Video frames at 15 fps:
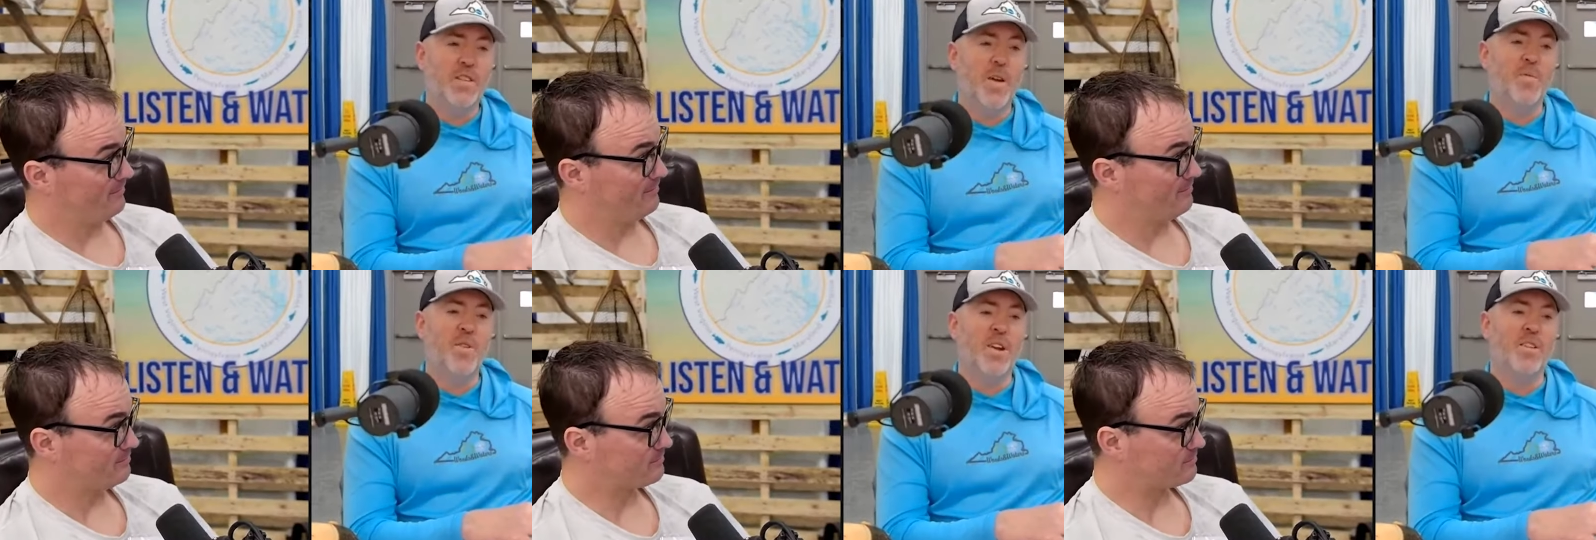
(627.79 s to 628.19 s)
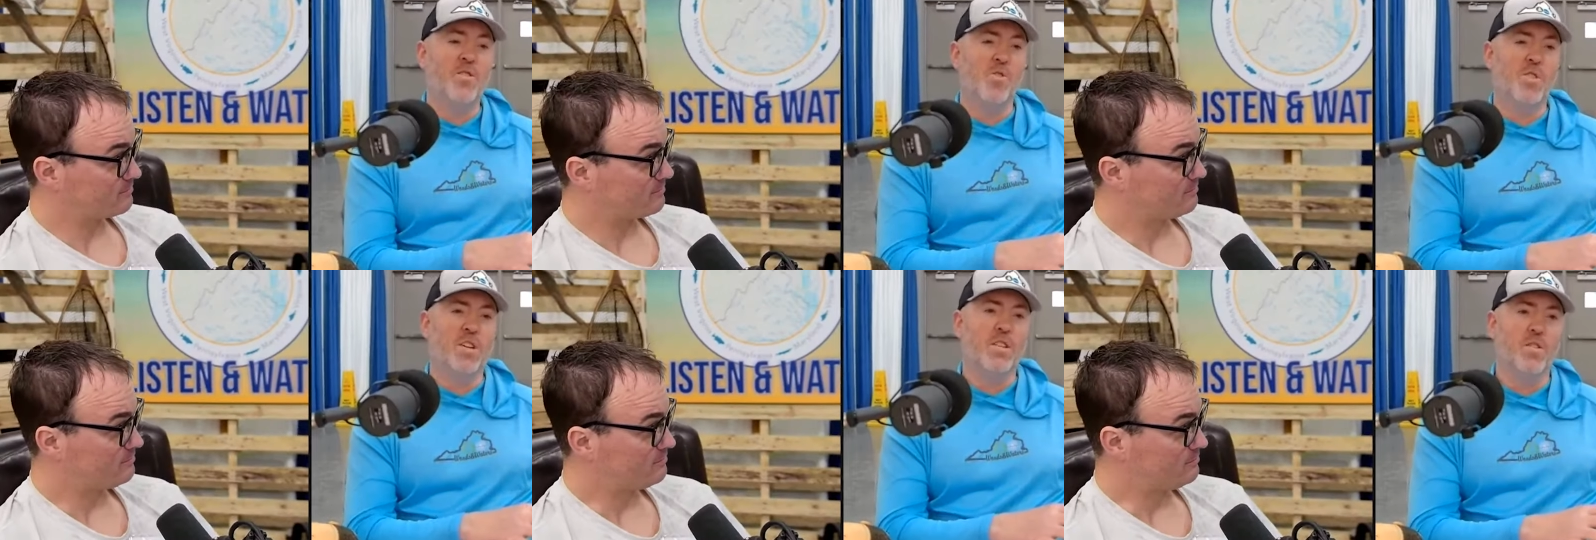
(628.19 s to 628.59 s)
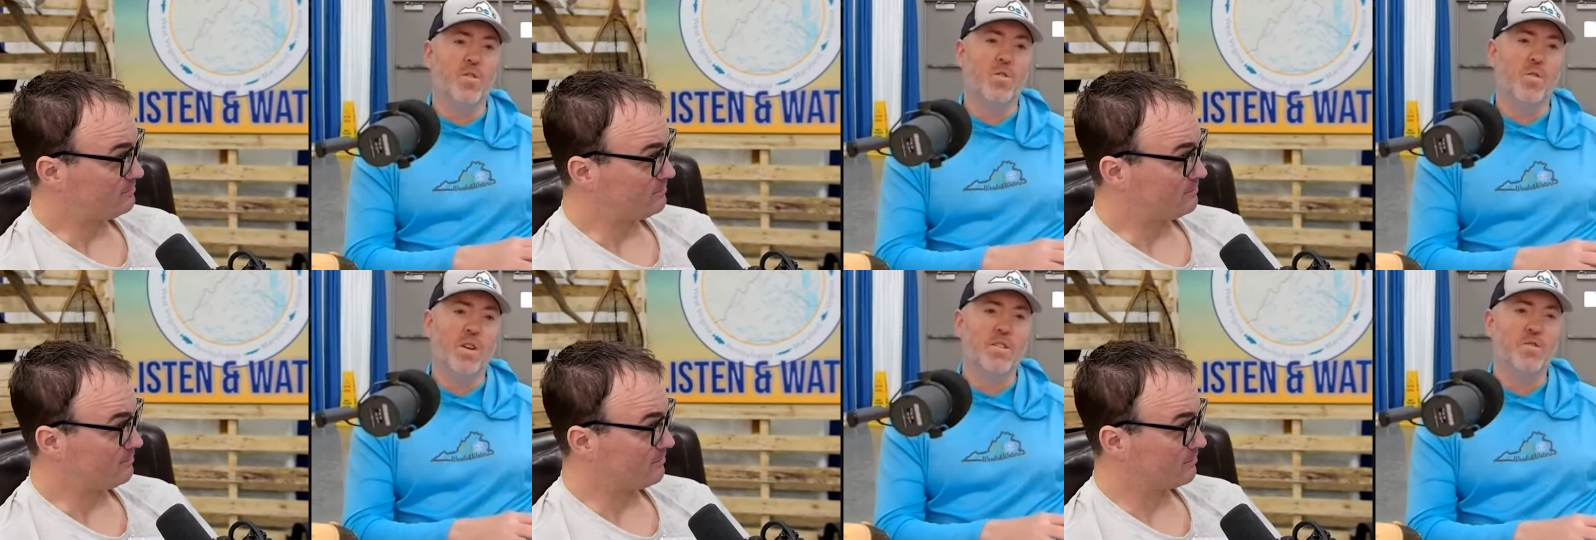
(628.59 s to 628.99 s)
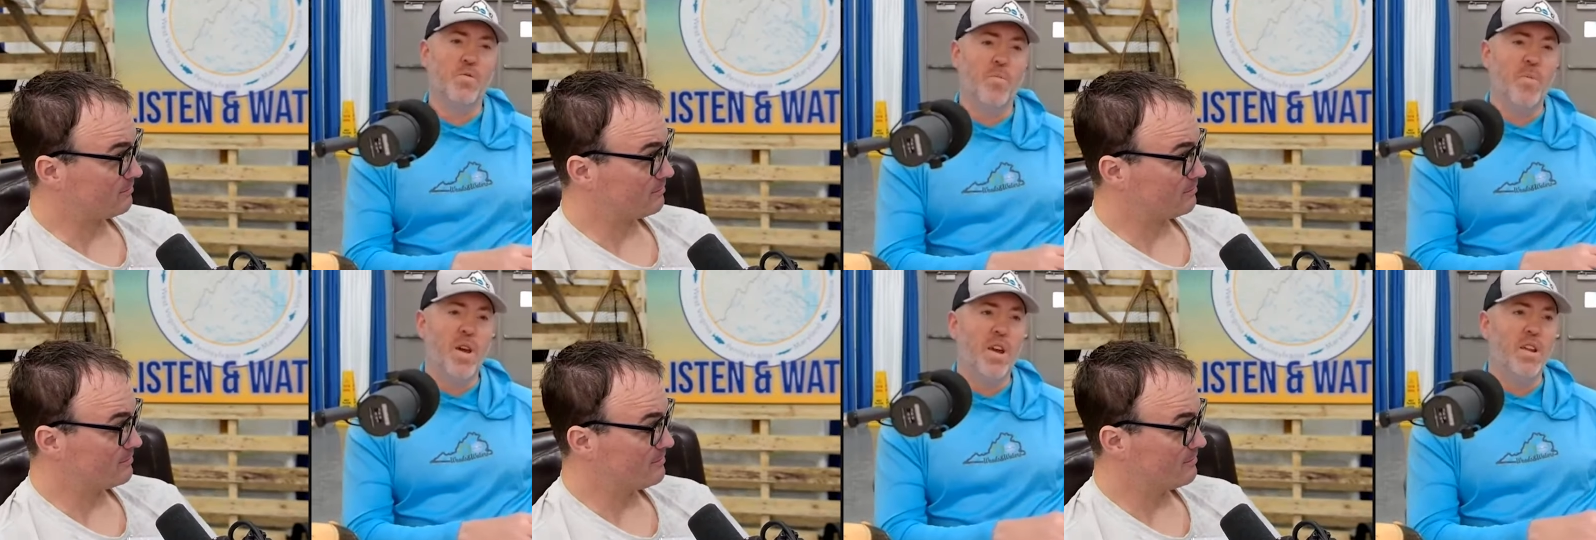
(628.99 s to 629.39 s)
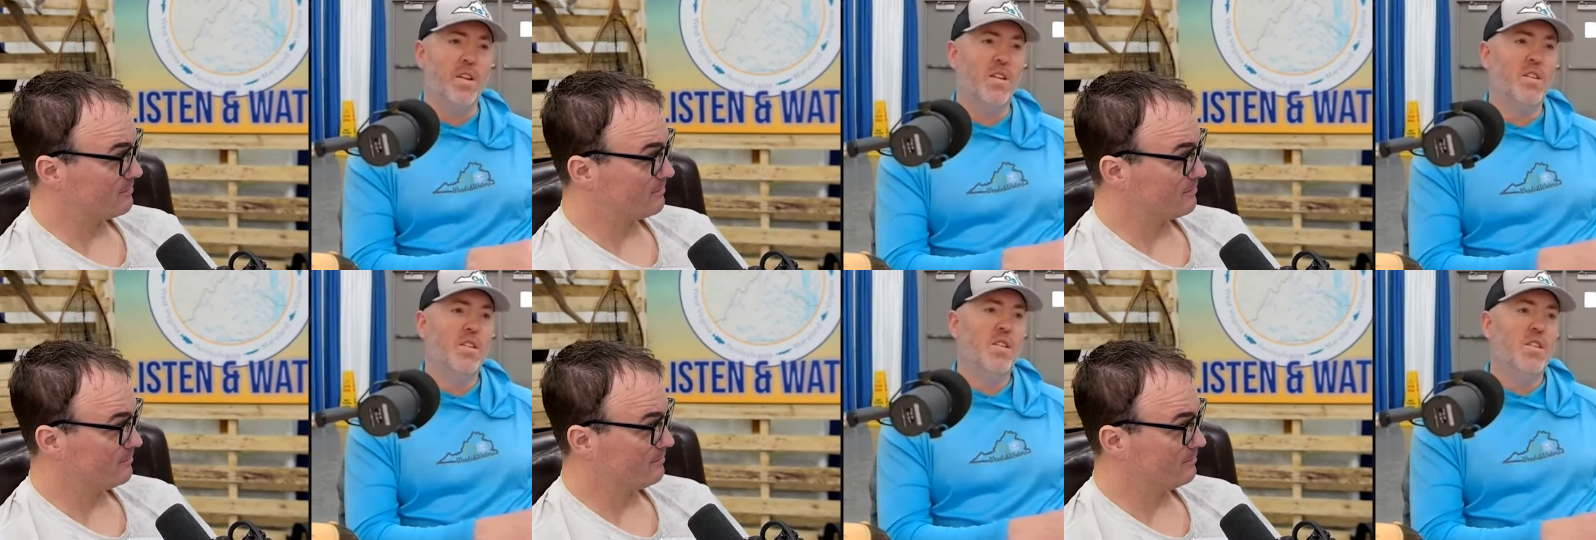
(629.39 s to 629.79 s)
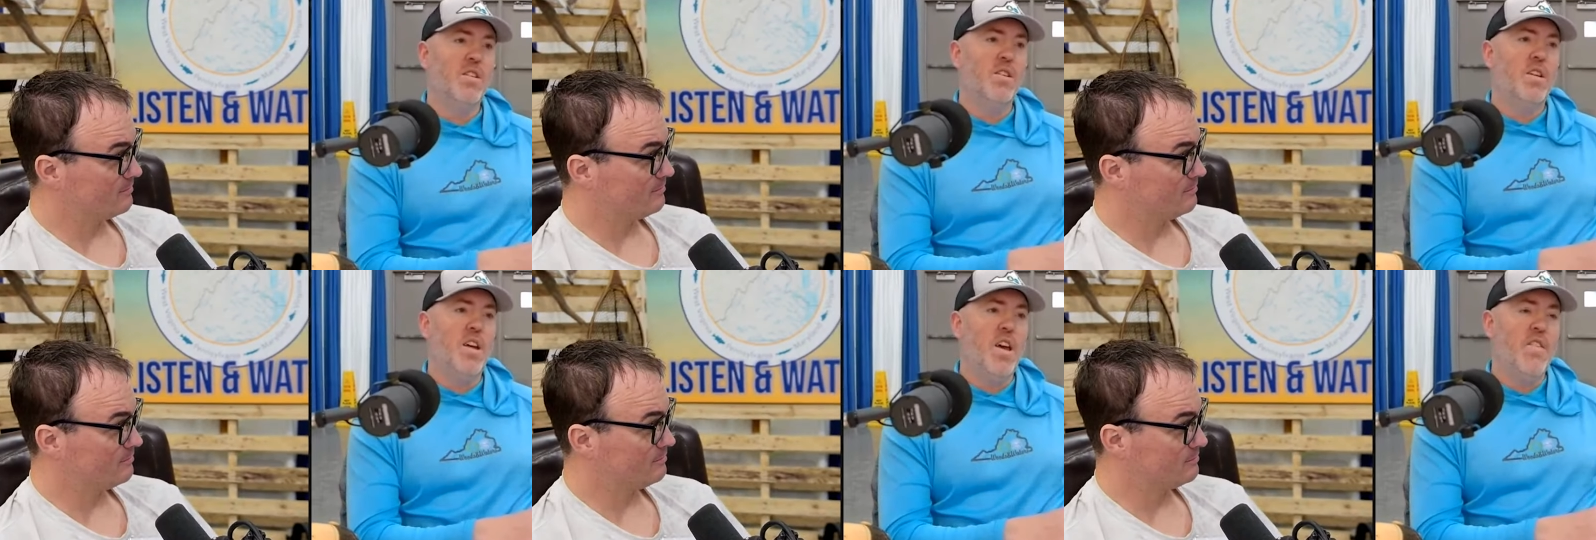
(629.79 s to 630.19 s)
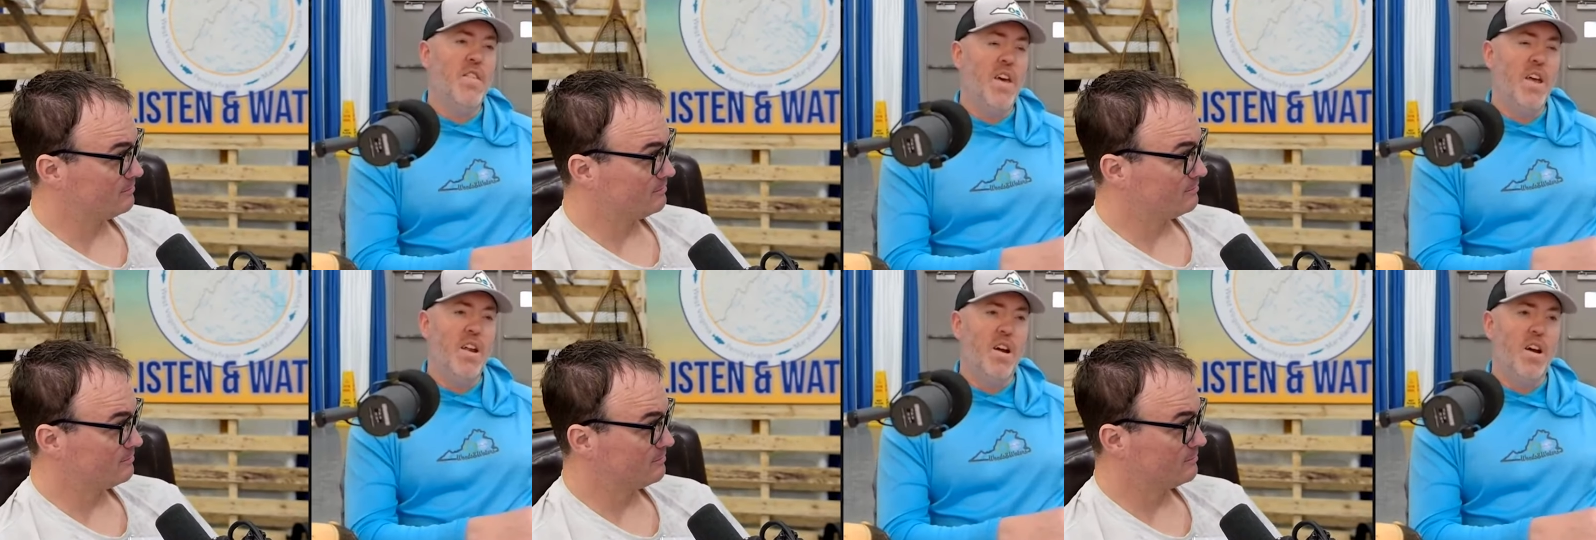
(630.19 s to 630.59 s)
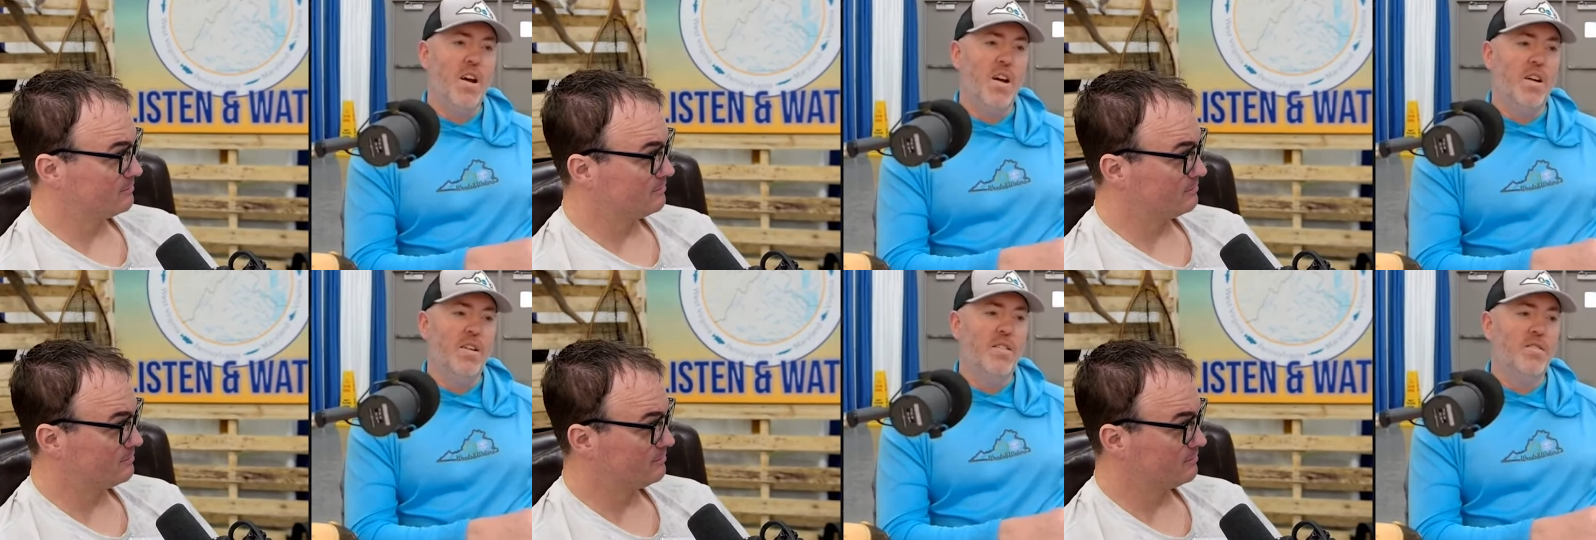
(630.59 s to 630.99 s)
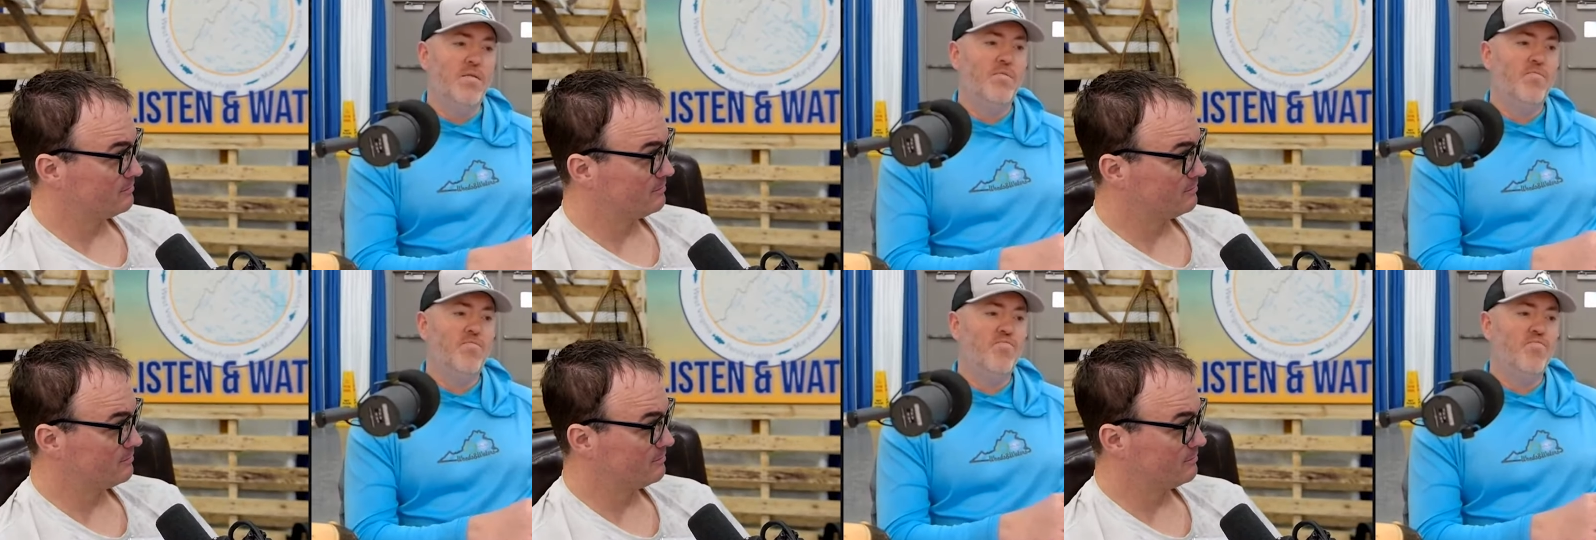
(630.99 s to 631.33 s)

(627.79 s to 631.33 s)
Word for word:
Speaker 1: the same thing, throwing like the little like swim bait, and then uh,